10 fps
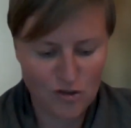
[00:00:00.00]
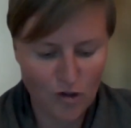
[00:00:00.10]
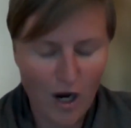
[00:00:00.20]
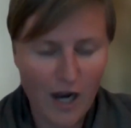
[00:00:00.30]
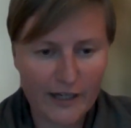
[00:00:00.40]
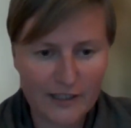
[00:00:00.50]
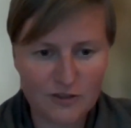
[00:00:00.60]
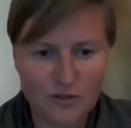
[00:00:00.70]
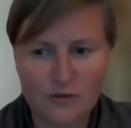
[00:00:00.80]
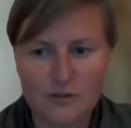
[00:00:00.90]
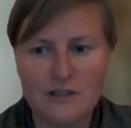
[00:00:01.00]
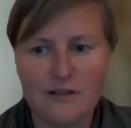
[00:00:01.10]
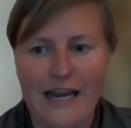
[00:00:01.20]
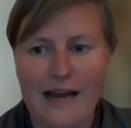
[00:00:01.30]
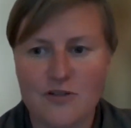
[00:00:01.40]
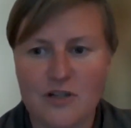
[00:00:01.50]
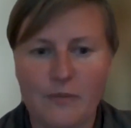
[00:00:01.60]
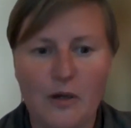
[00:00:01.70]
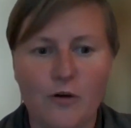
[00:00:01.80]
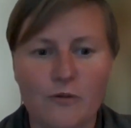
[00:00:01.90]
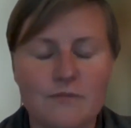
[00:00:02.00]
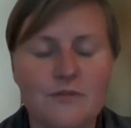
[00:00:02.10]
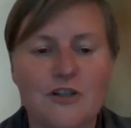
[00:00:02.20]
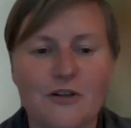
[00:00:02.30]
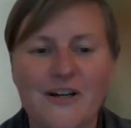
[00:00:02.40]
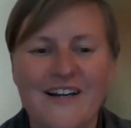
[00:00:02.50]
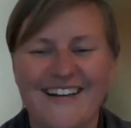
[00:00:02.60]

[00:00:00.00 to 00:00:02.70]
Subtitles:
So I can talk till the cows come home. So